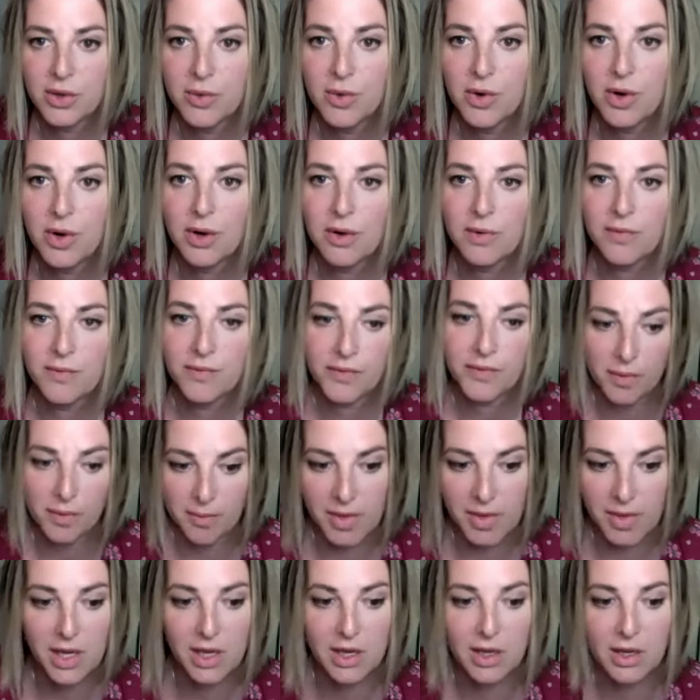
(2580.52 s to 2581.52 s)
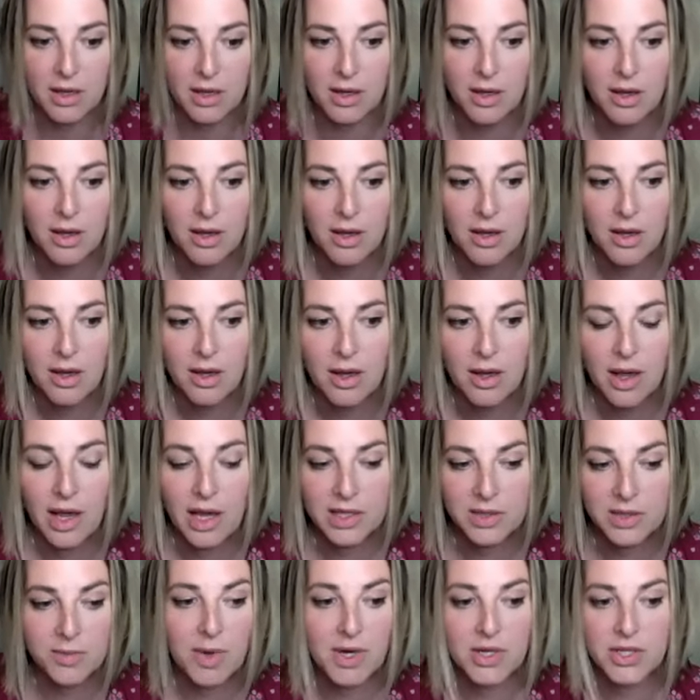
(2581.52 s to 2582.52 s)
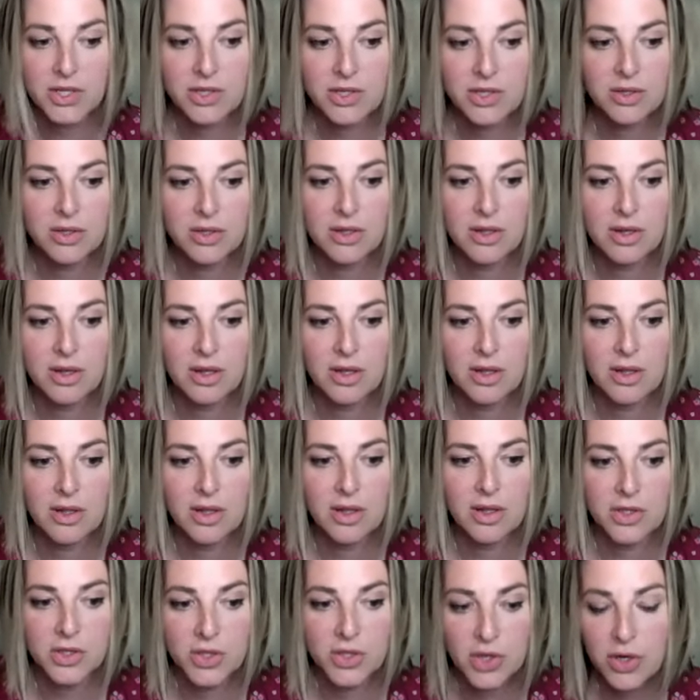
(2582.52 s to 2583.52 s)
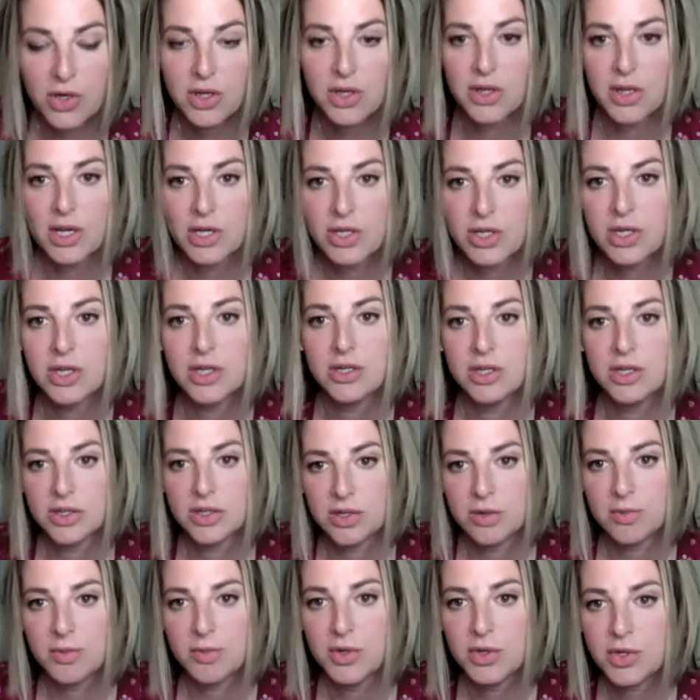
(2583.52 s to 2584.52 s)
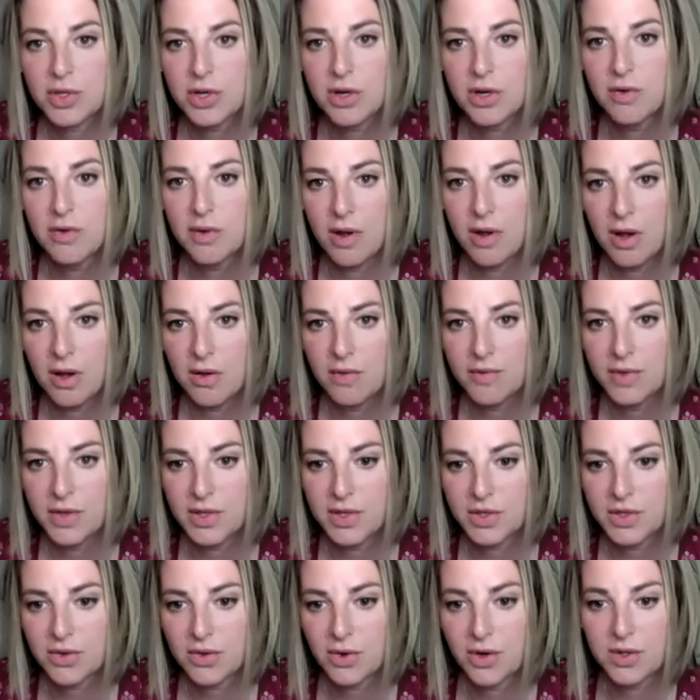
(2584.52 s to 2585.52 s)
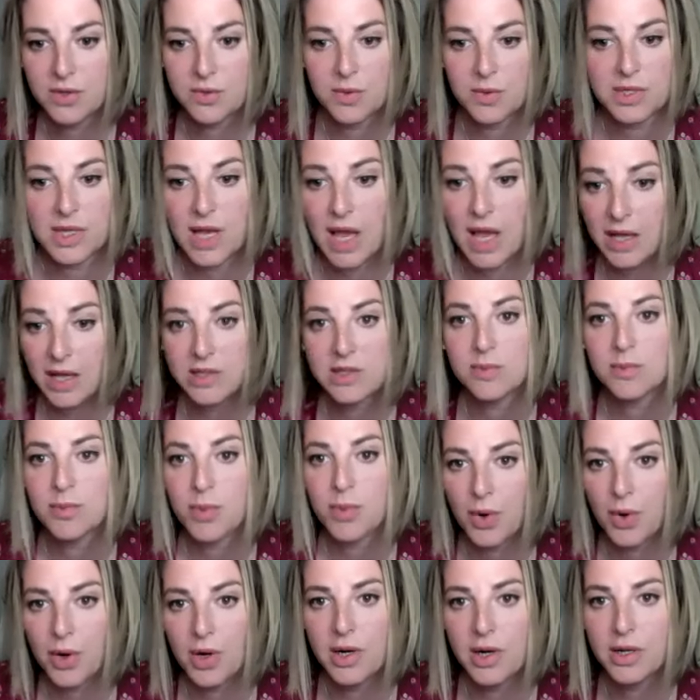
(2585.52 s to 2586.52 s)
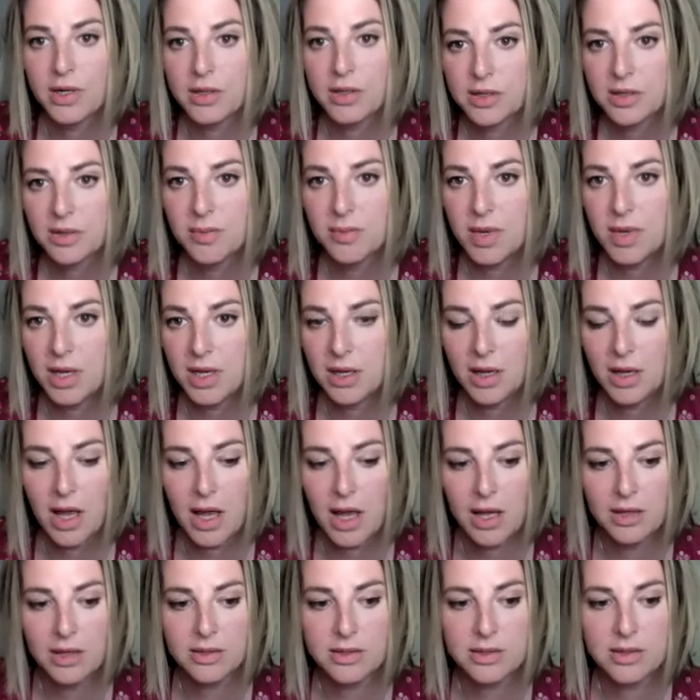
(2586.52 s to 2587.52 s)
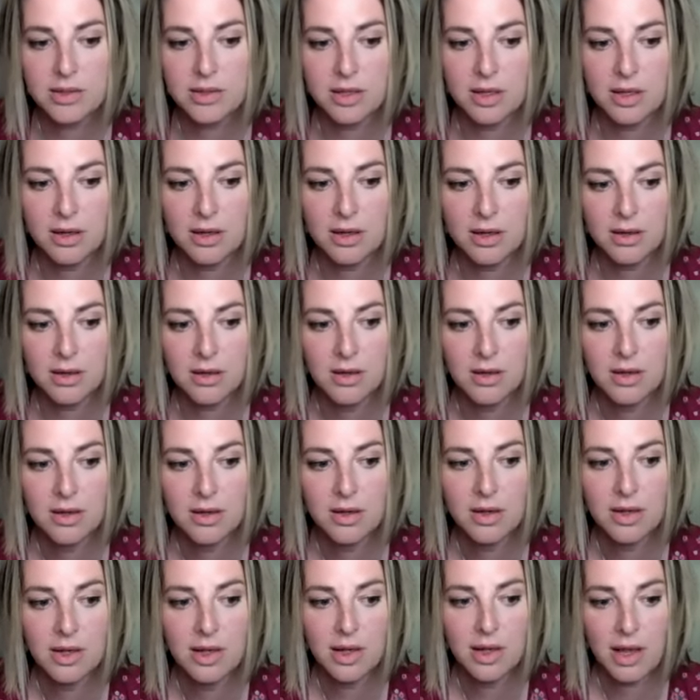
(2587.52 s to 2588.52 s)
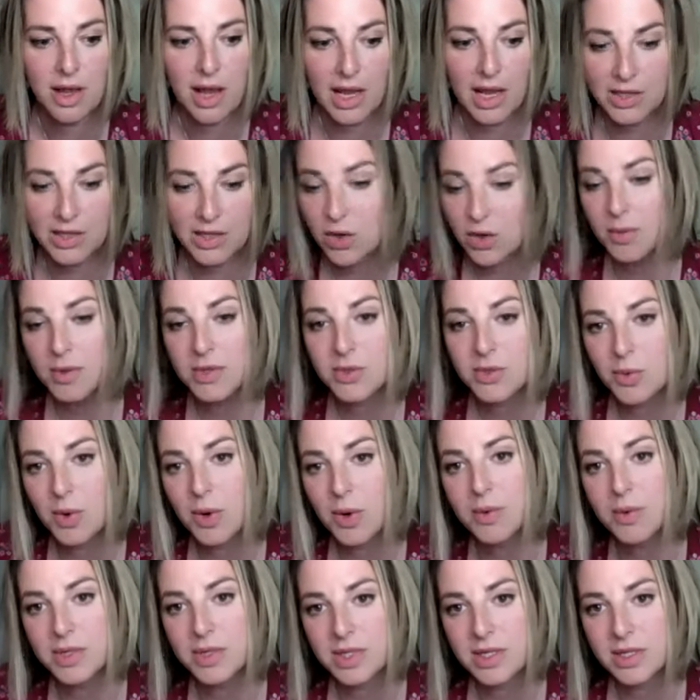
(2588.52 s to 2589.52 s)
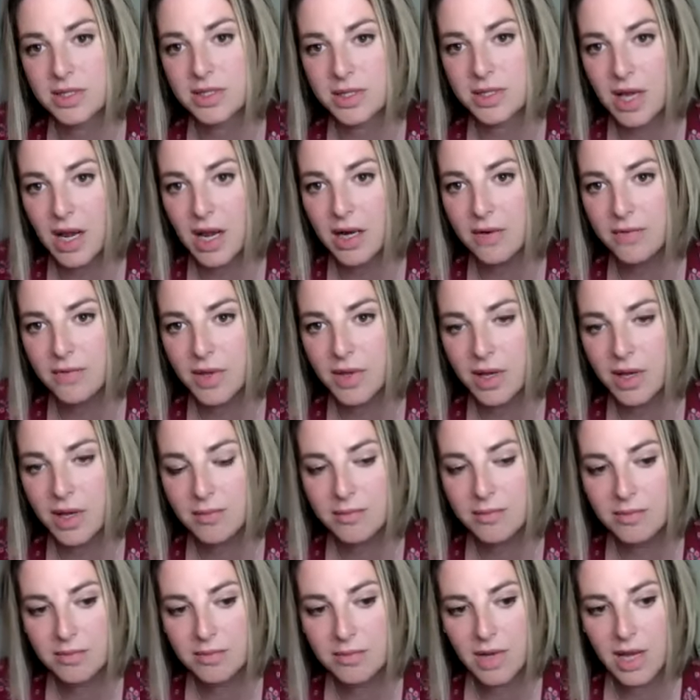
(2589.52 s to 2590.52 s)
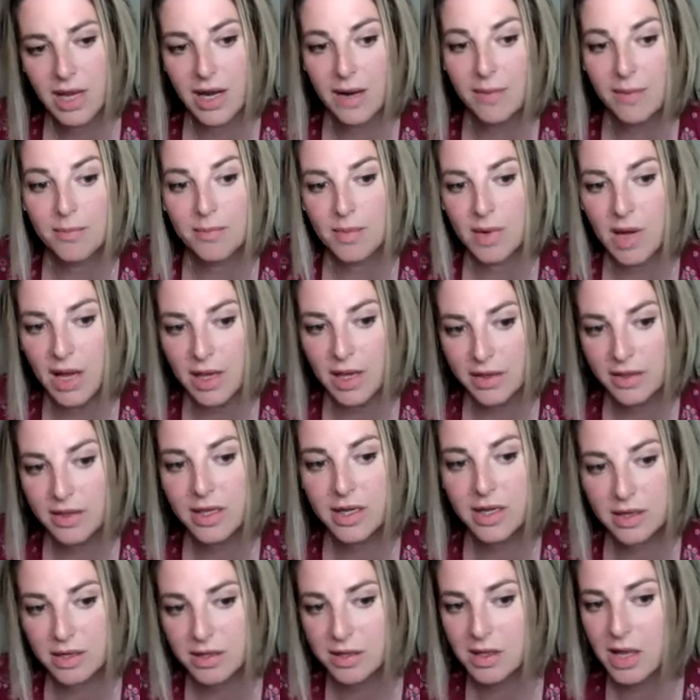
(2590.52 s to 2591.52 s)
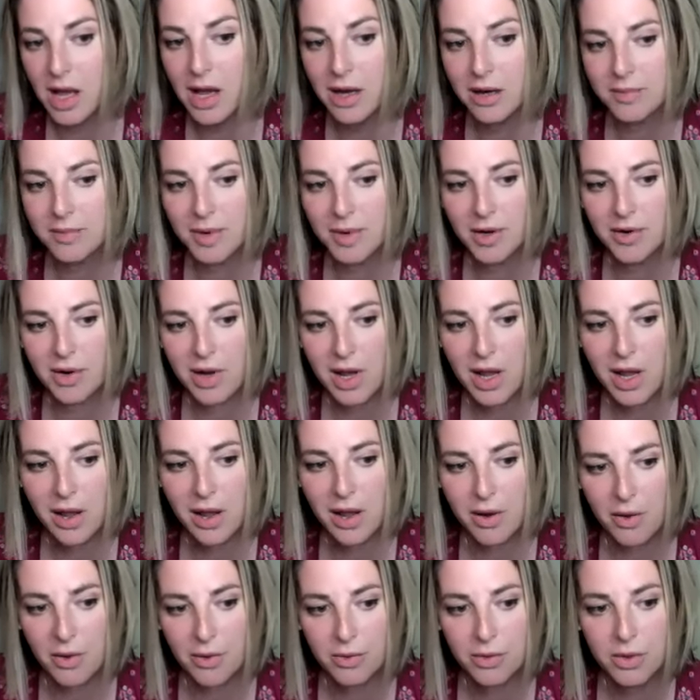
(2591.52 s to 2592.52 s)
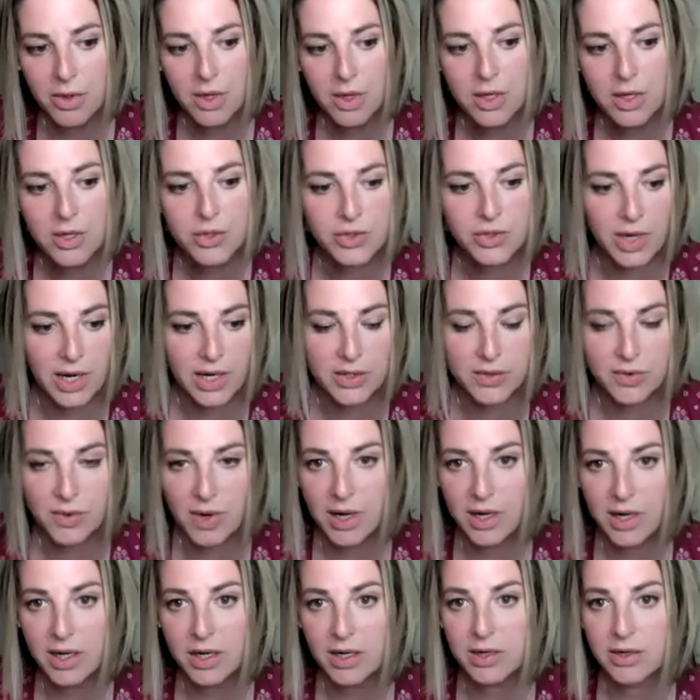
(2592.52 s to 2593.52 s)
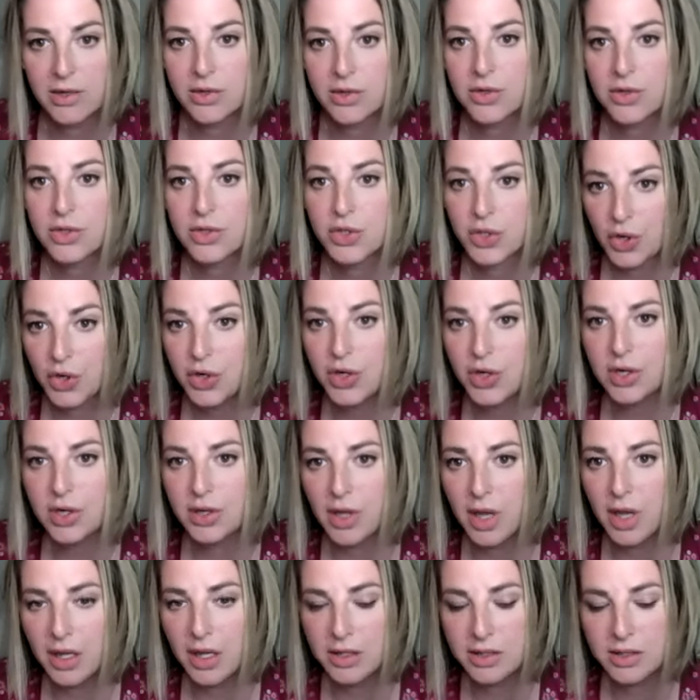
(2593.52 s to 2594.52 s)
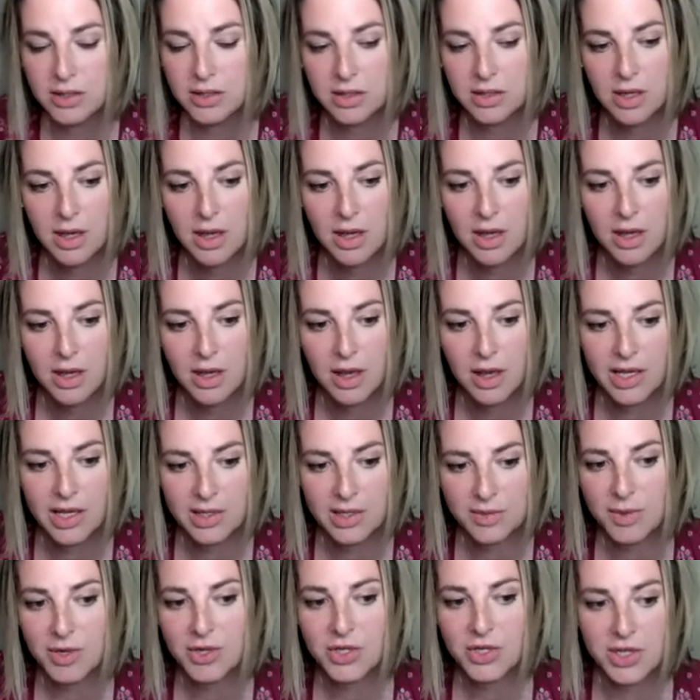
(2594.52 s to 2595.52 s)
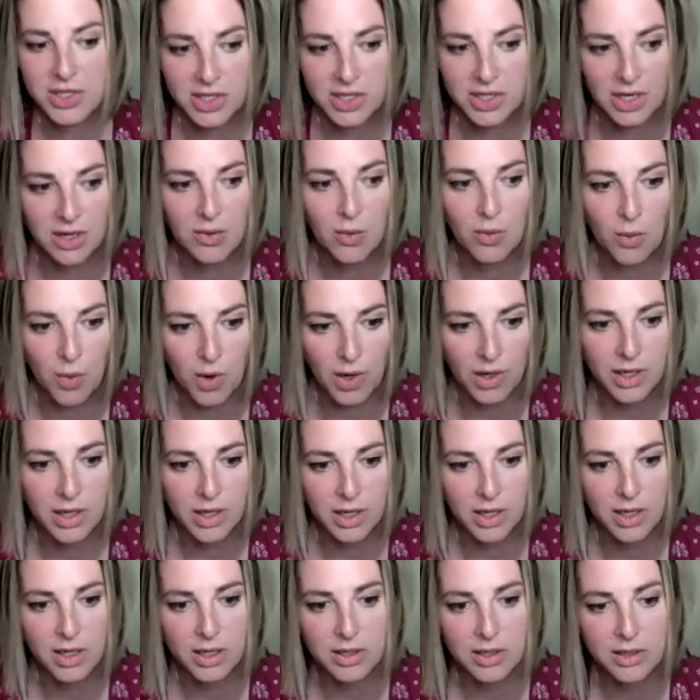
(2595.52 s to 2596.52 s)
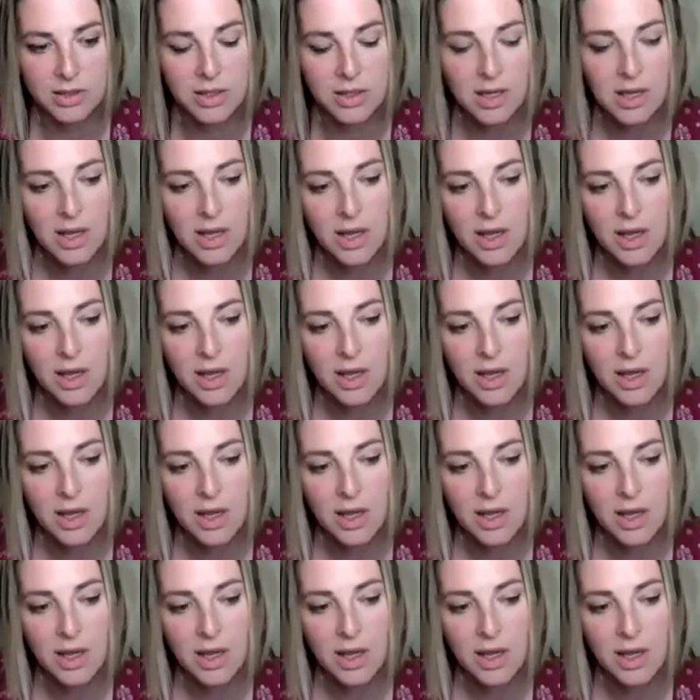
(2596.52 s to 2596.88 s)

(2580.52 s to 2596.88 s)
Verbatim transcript: you are, for me, as much the circulation and distribution of, of, these stories was as important to me as the as almost what was inside of them. And I'm I think a lot about how trans writing circulates as much as like what it is.